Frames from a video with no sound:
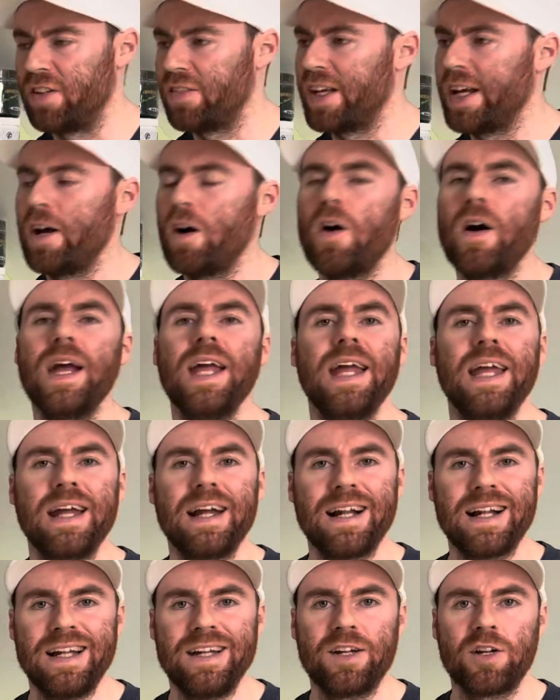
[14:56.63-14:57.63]
They are hitting
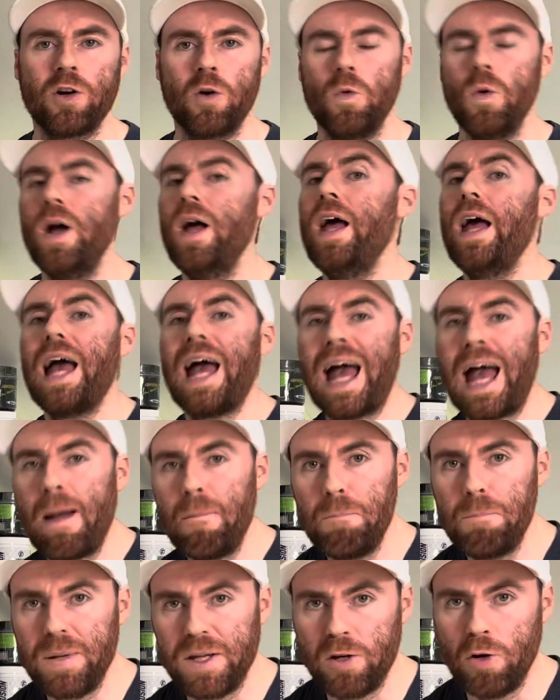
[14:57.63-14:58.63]
clinical
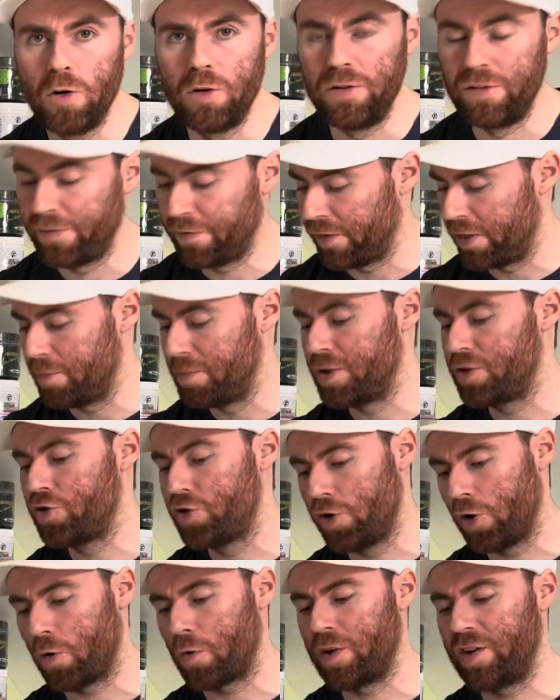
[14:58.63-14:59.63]
and beyond for the
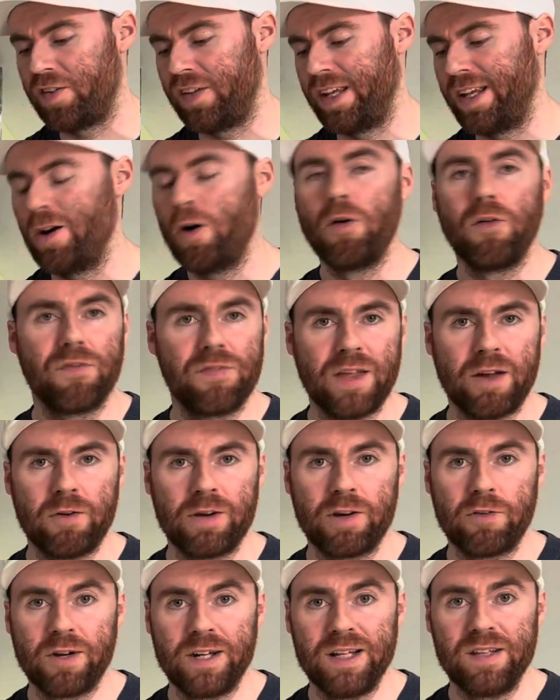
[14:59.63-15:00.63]
majority of their
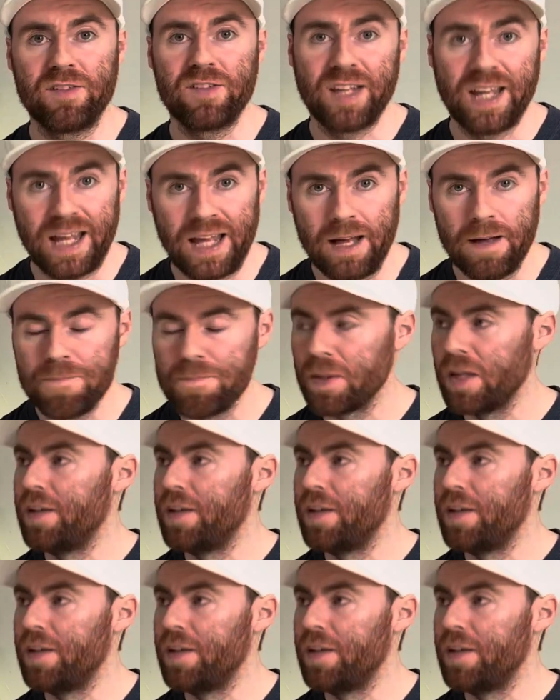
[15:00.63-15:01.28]
ingredients here.